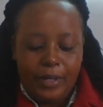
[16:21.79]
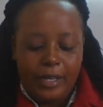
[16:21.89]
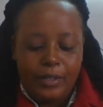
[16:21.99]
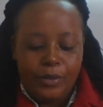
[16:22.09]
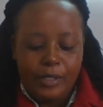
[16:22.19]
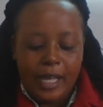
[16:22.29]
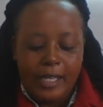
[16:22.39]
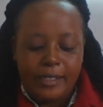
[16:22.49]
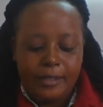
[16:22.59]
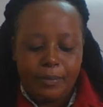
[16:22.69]
You can use
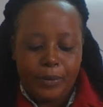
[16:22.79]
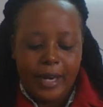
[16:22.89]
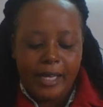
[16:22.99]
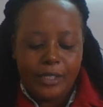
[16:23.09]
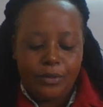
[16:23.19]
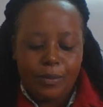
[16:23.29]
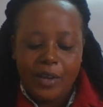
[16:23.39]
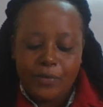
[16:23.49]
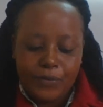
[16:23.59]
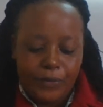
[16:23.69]
that product to
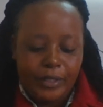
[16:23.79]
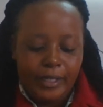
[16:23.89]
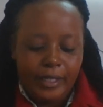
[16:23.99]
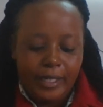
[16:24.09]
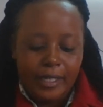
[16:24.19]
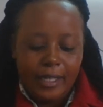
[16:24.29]
buy food.